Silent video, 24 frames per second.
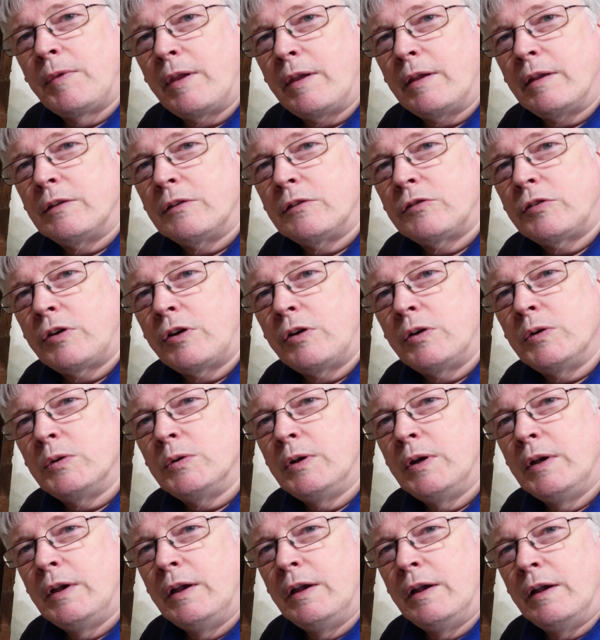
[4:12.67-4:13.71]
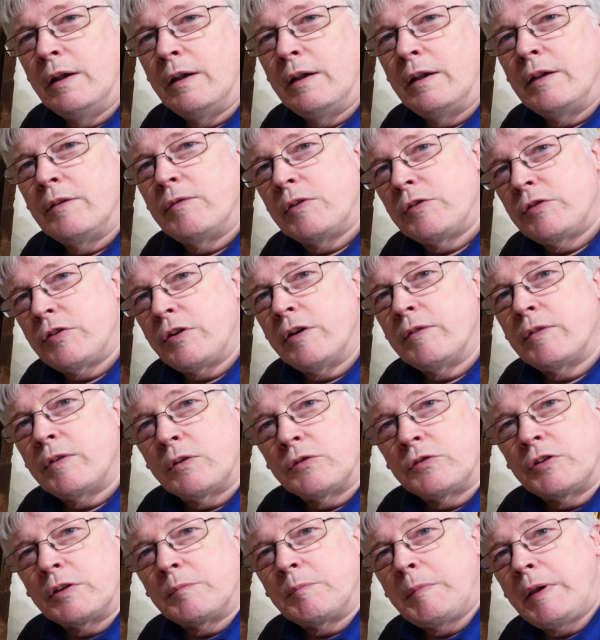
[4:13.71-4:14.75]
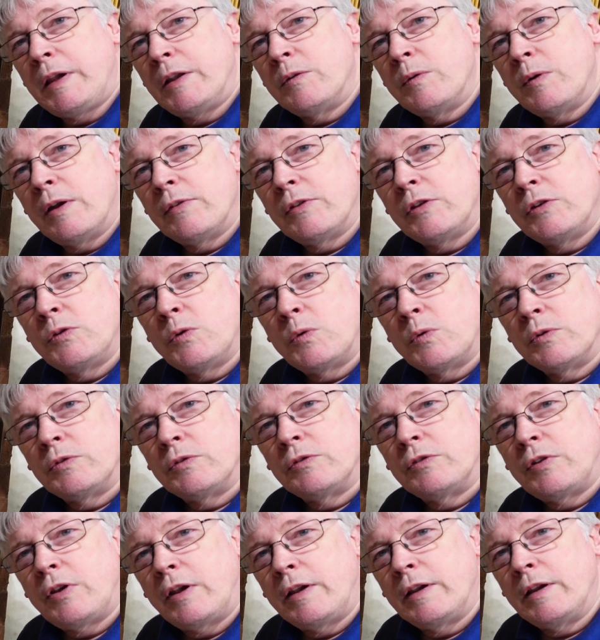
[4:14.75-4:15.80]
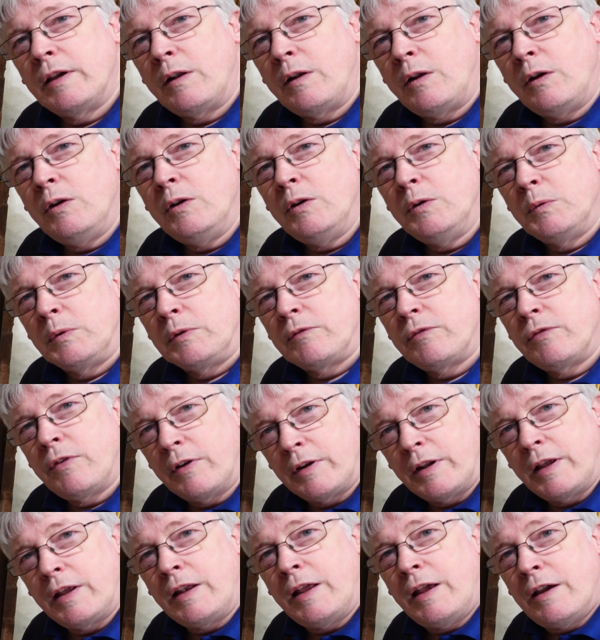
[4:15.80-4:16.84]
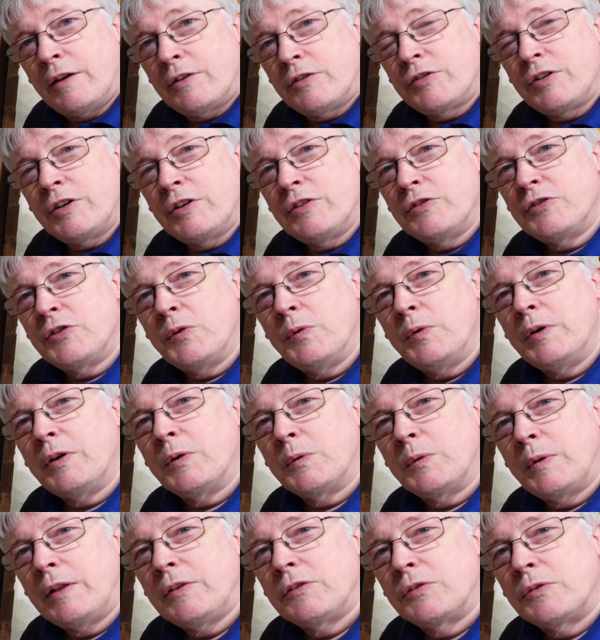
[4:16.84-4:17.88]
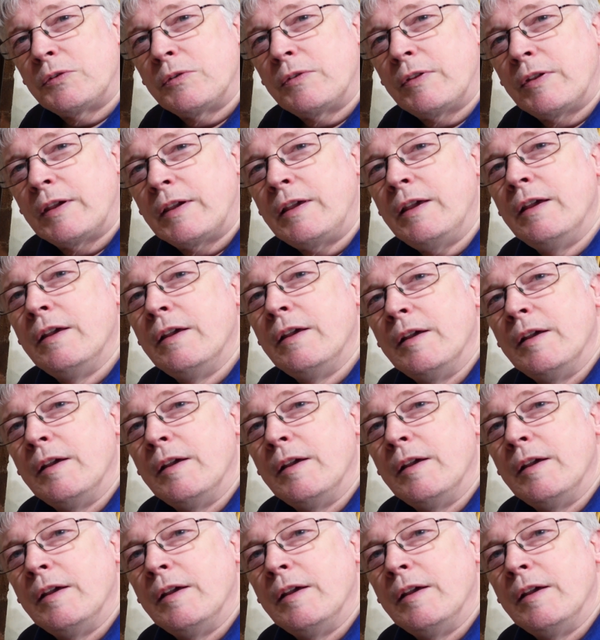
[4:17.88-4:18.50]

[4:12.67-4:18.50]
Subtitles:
and so every so often I'll stick my head around the door and say hello and find out how she's doing, all that sort of thing.